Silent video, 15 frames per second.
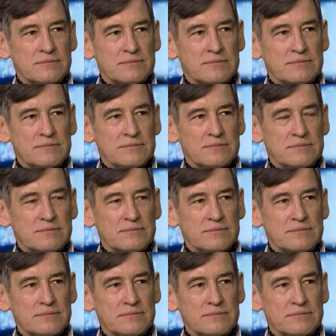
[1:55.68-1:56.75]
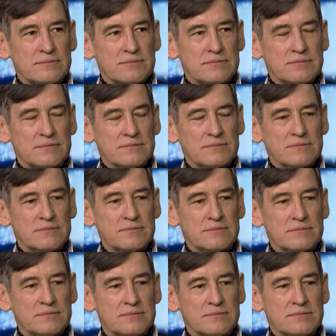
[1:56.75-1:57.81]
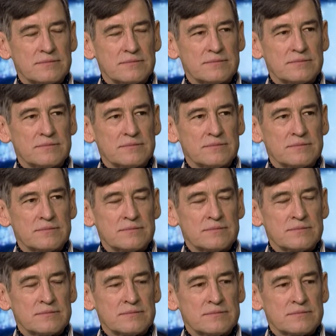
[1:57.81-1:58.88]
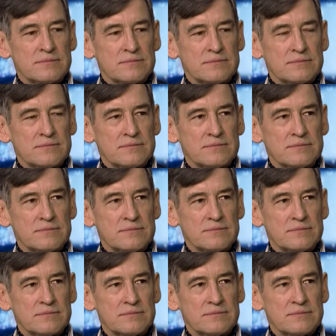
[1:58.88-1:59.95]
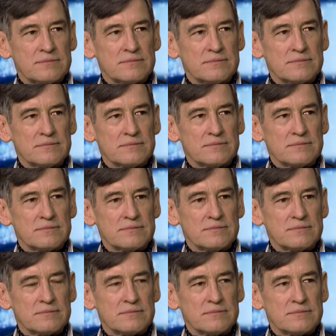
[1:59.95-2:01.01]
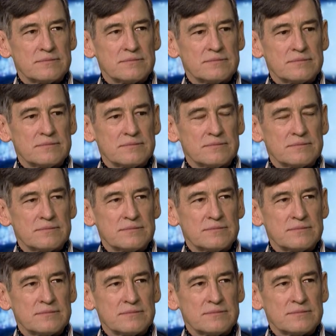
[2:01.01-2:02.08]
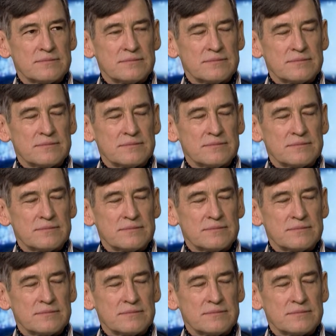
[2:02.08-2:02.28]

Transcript: This person isn't speaking.